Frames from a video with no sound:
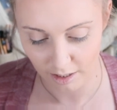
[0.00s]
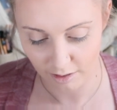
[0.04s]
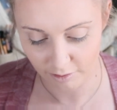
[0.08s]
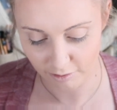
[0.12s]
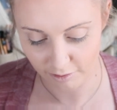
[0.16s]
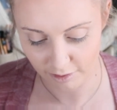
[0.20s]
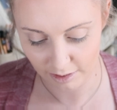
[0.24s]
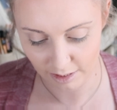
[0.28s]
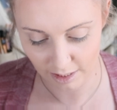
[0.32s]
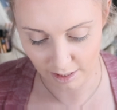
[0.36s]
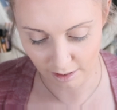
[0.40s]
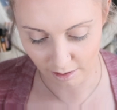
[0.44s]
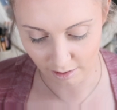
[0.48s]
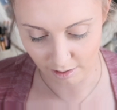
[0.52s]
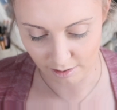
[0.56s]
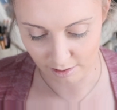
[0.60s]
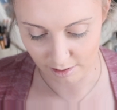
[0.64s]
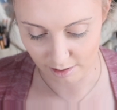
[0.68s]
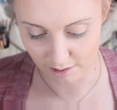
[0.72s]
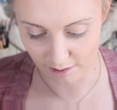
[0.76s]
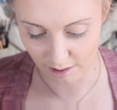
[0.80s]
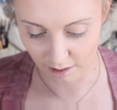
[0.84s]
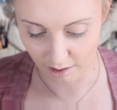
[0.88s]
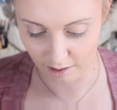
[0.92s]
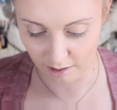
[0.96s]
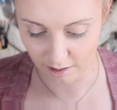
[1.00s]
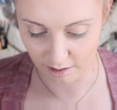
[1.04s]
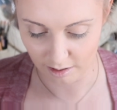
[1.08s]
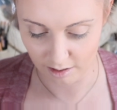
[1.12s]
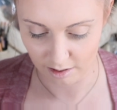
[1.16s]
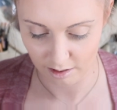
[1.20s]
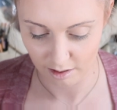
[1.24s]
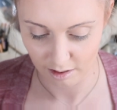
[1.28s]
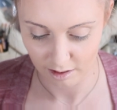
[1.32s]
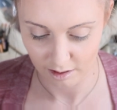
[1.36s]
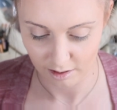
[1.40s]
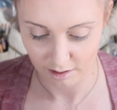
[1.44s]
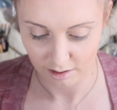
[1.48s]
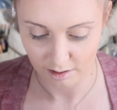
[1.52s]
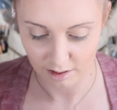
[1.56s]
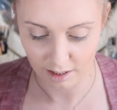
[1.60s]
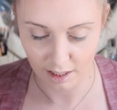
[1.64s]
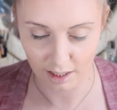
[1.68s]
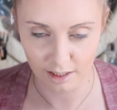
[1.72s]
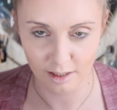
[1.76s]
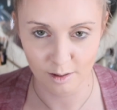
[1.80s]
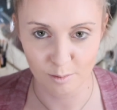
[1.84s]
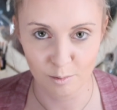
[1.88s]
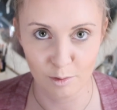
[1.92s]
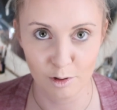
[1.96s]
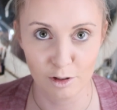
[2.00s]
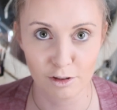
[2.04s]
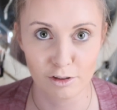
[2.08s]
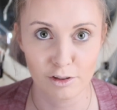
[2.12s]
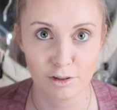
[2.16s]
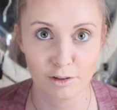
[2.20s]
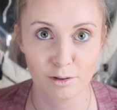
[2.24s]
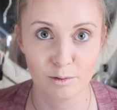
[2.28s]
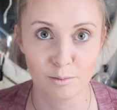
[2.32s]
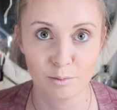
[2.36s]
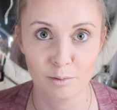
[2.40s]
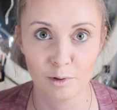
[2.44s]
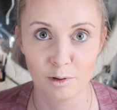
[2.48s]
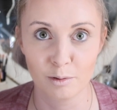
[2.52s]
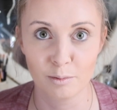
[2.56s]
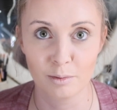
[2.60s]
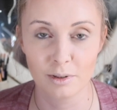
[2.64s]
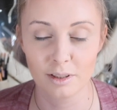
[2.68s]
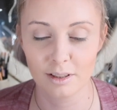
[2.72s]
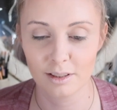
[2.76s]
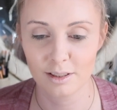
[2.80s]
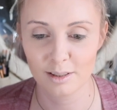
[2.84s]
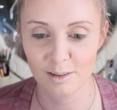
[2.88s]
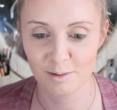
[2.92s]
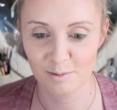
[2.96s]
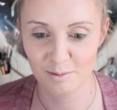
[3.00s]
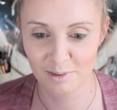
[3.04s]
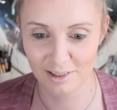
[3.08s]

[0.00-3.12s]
I feel like this is like a Tana Mojo moment.